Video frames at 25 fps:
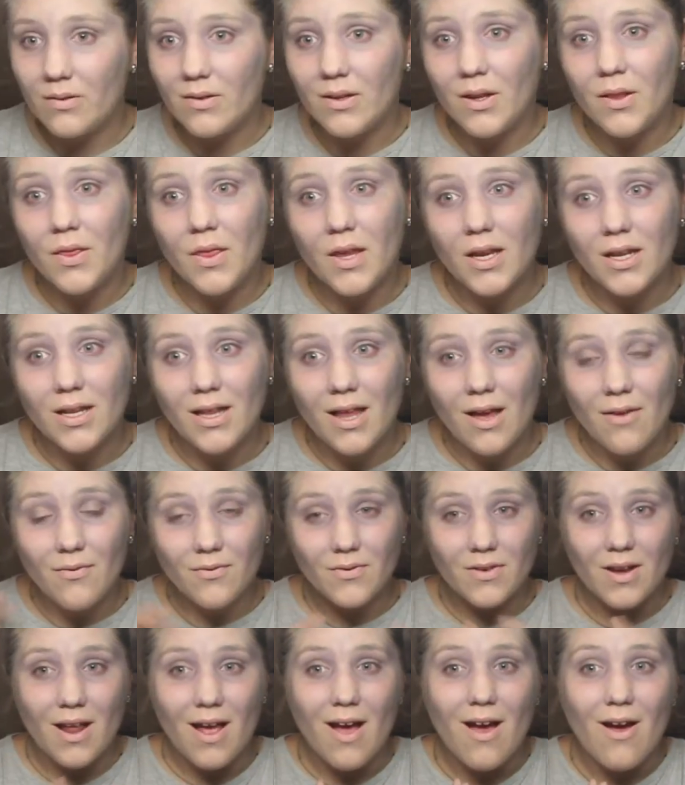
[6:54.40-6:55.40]
only thing
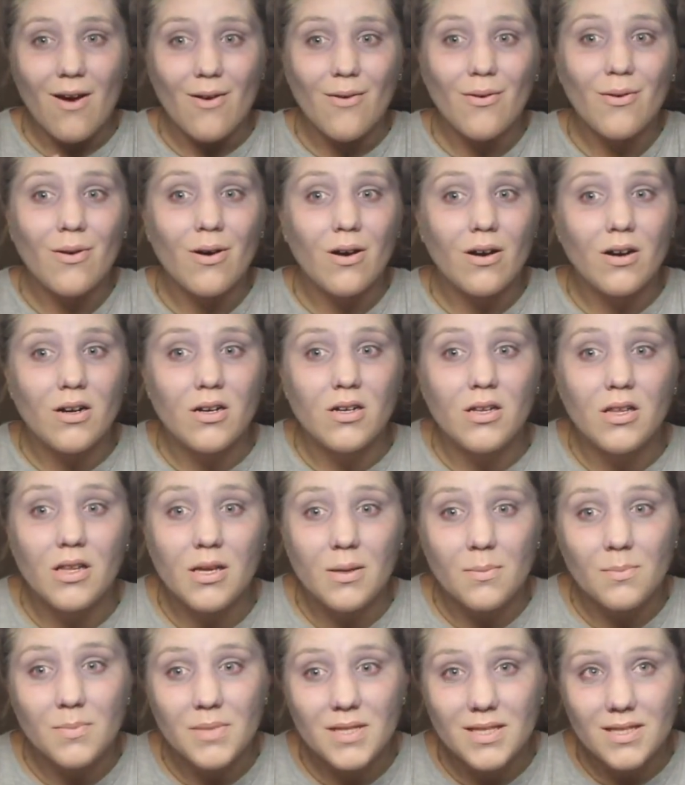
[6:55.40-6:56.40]
left now are the
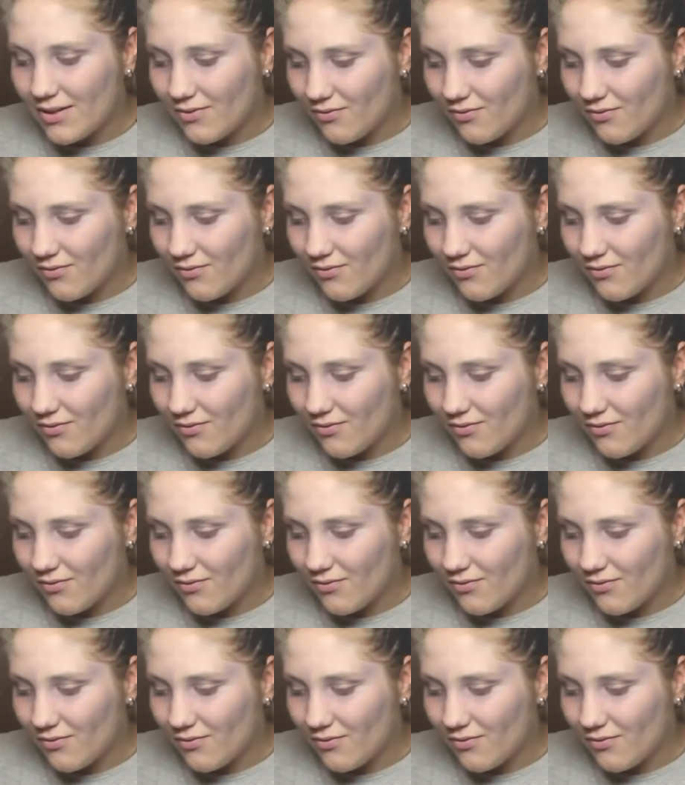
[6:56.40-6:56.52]
lips.